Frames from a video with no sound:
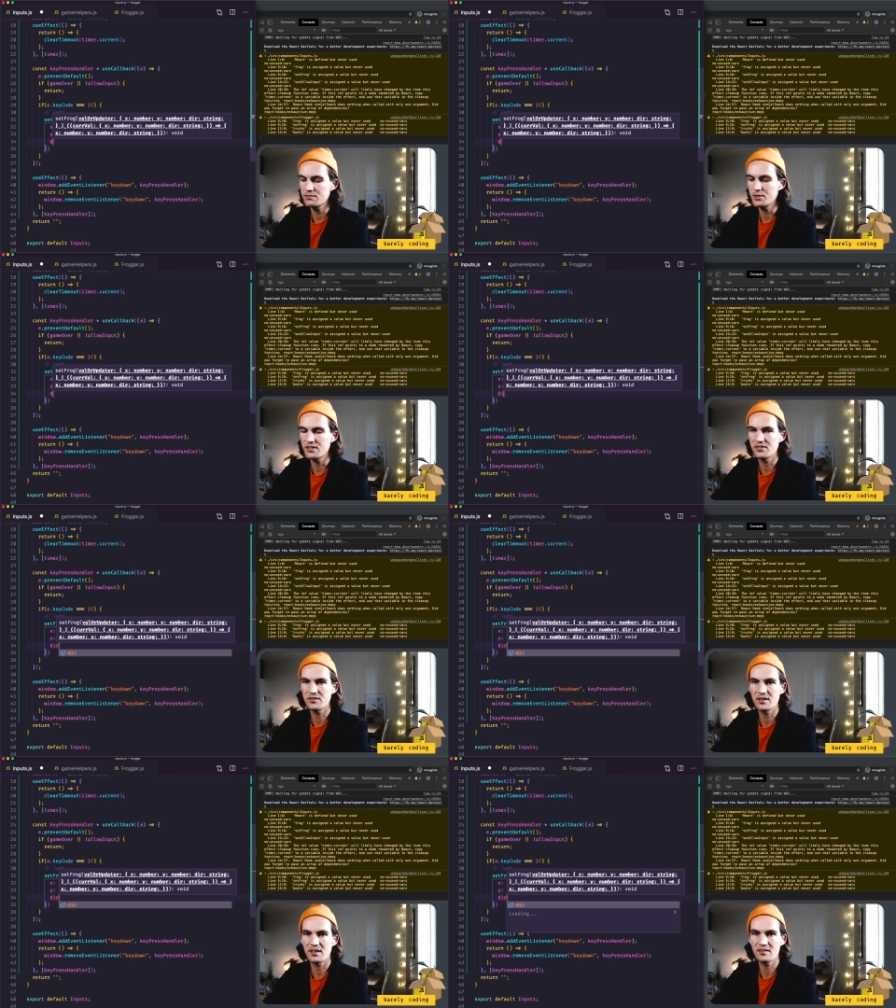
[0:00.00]
because
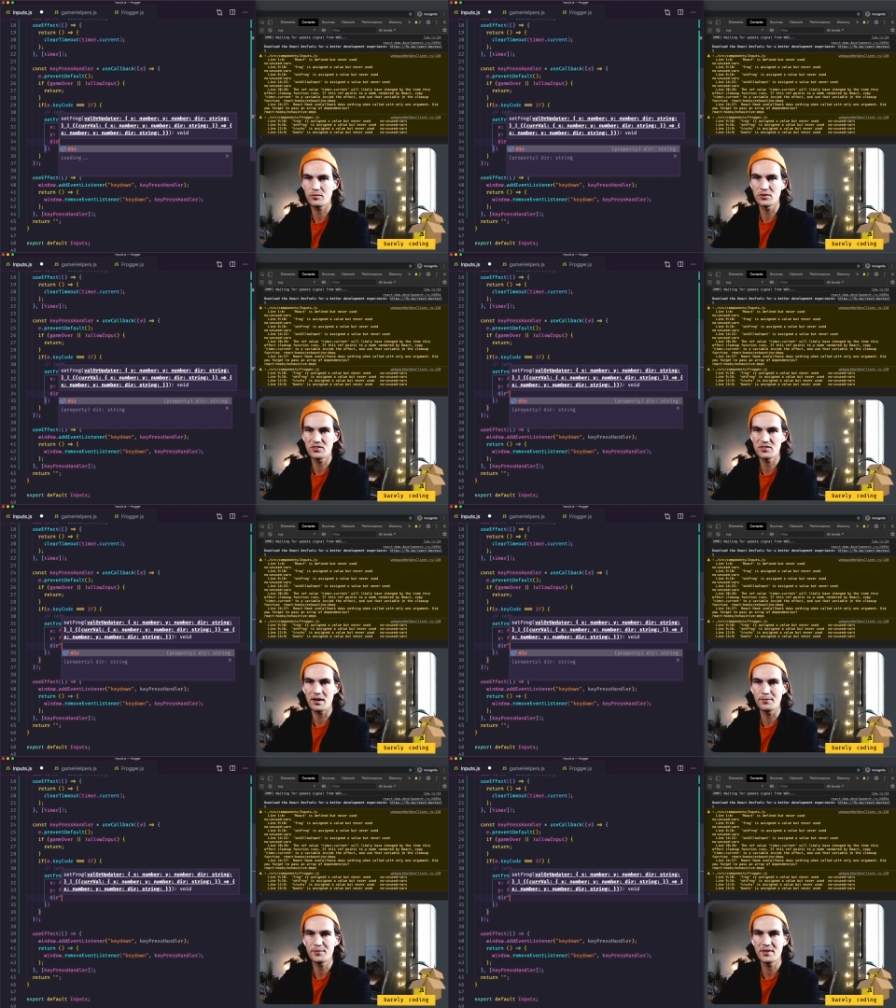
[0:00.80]
that's what's
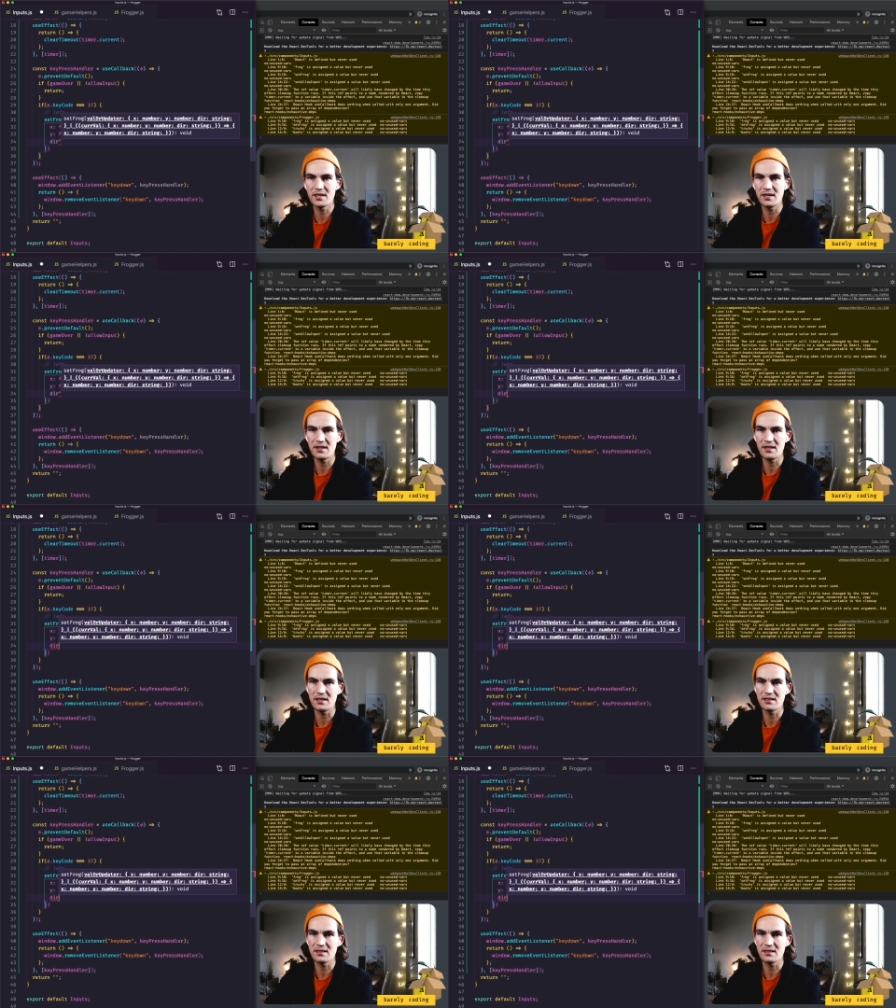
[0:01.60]
updating